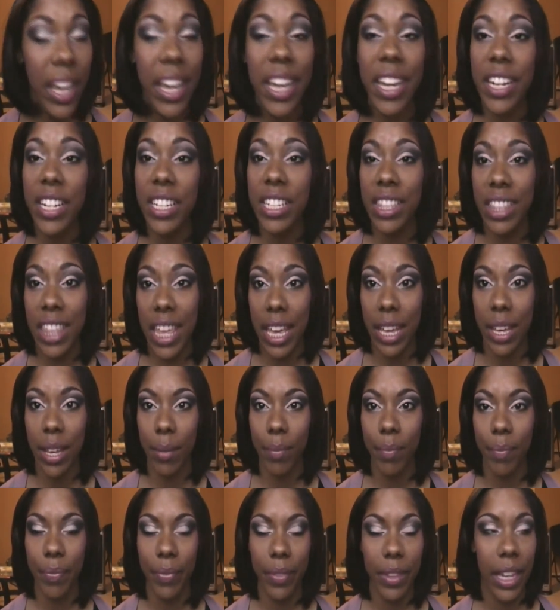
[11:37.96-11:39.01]
It is
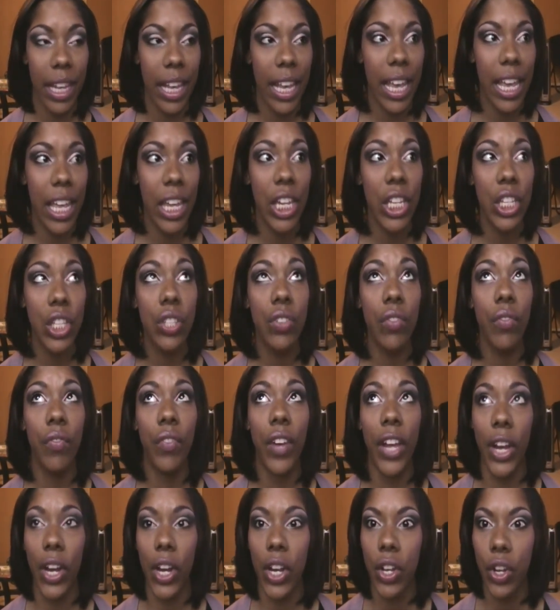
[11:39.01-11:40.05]
thick. It is
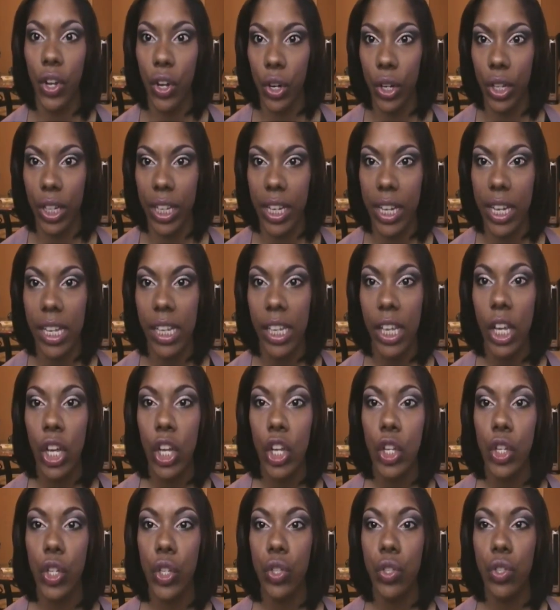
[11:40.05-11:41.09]
very curly.
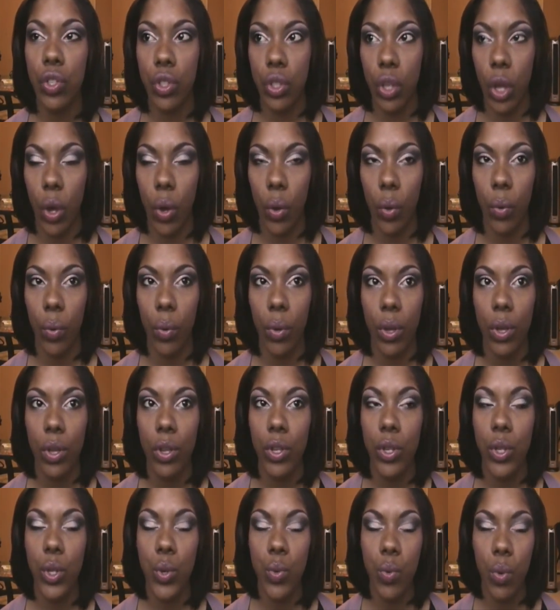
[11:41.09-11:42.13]
So,
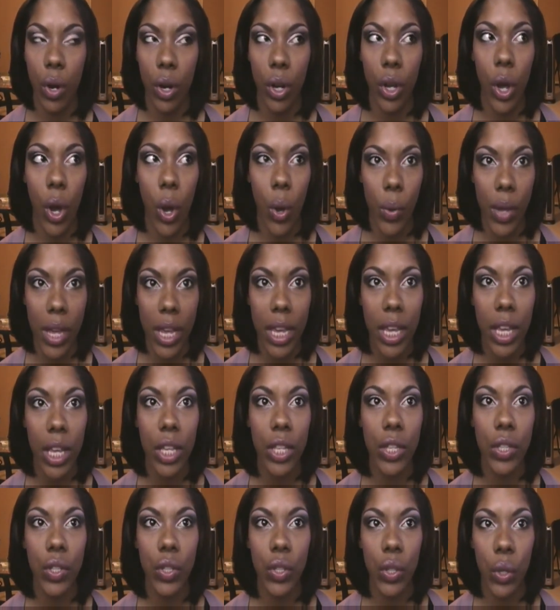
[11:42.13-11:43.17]
you are going
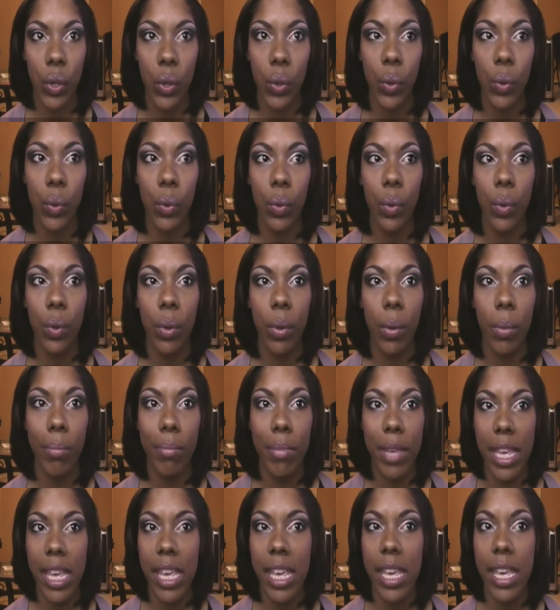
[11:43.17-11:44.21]
to
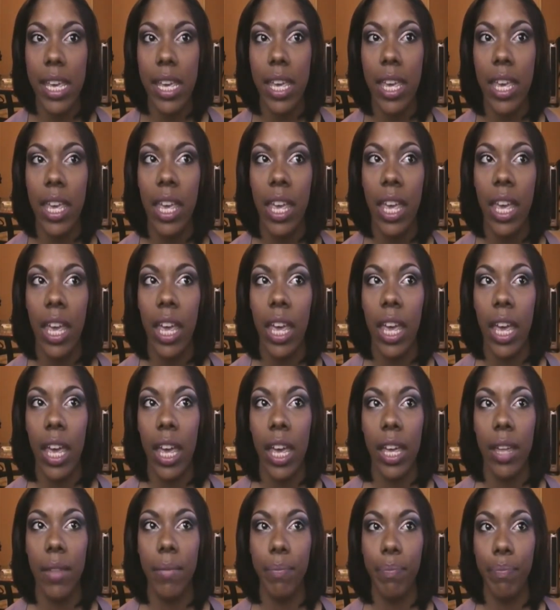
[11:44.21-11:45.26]
be
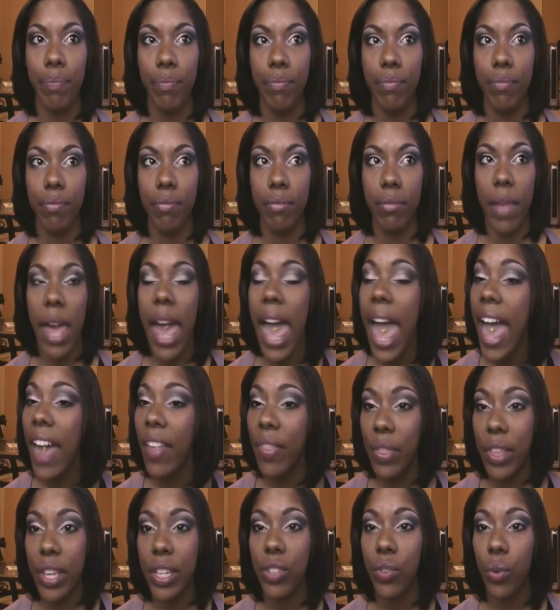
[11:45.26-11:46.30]

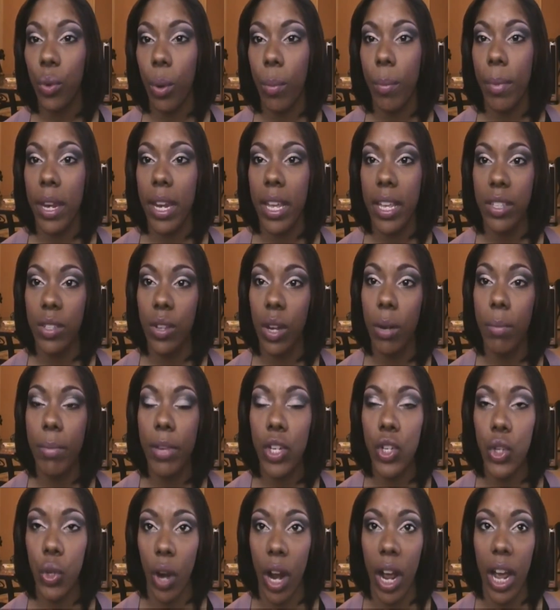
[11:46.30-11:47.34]
at this for a minute. It's going to
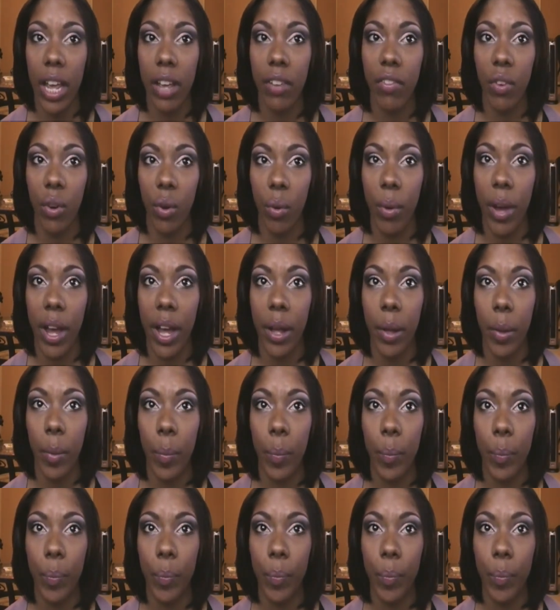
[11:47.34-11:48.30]
be drying for a while.